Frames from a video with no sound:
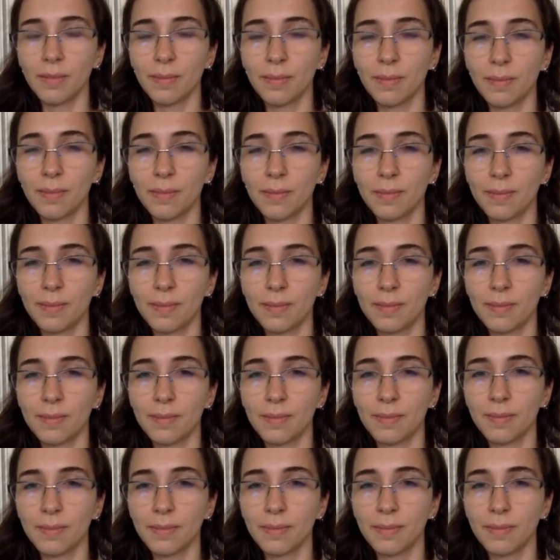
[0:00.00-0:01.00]

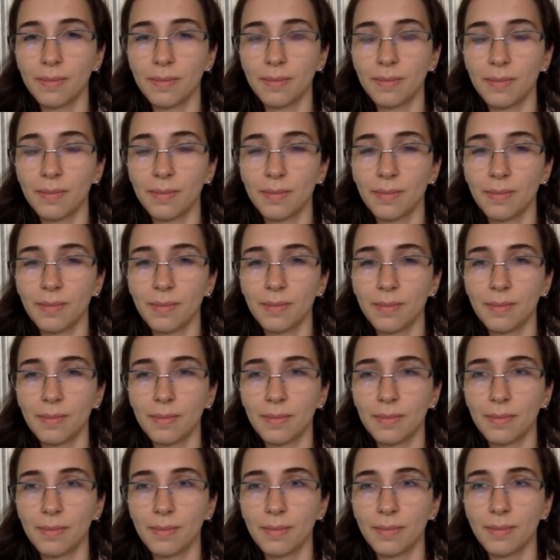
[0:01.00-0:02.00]

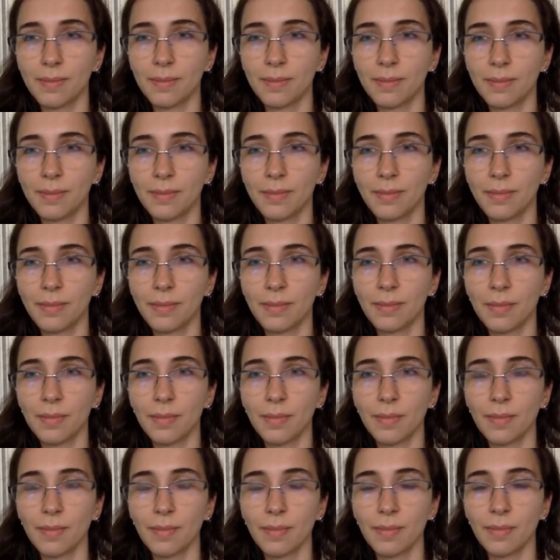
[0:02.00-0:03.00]

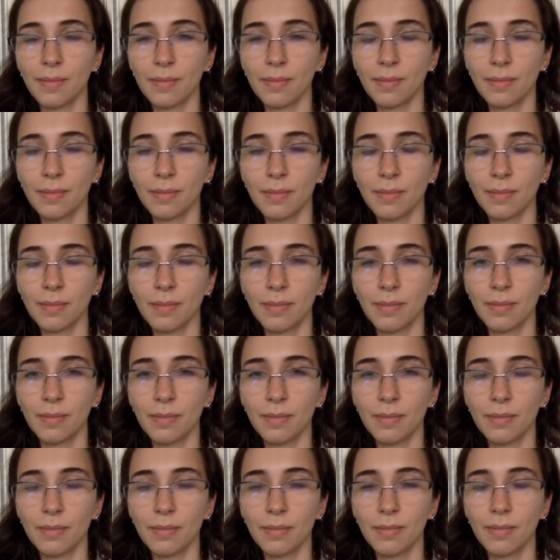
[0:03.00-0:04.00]

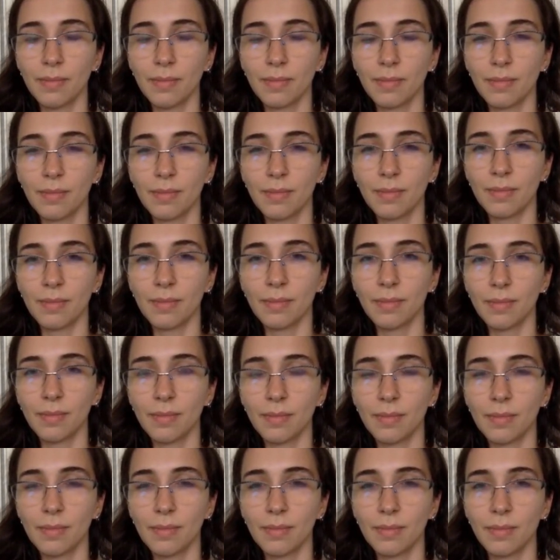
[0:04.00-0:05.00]

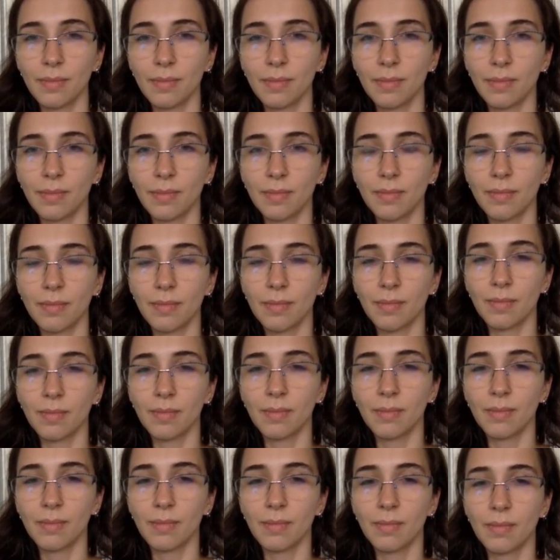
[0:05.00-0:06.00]

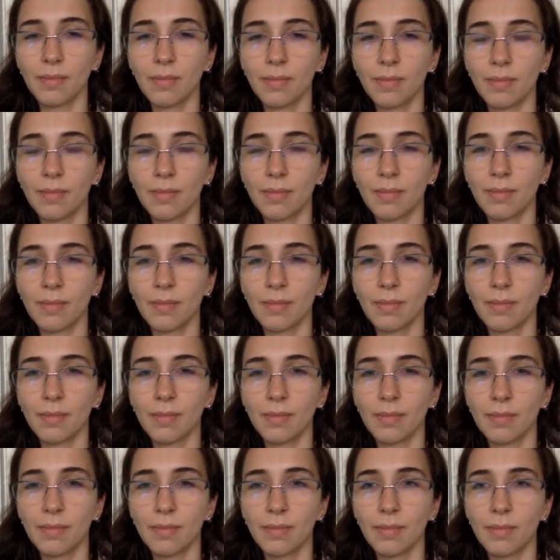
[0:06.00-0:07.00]

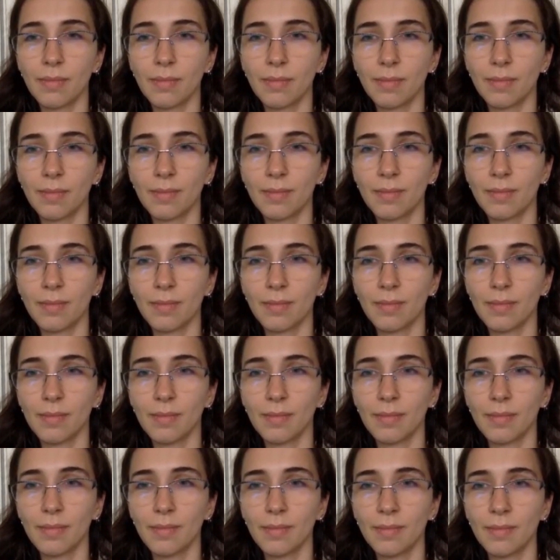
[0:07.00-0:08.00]
No words are spoken by the person on screen.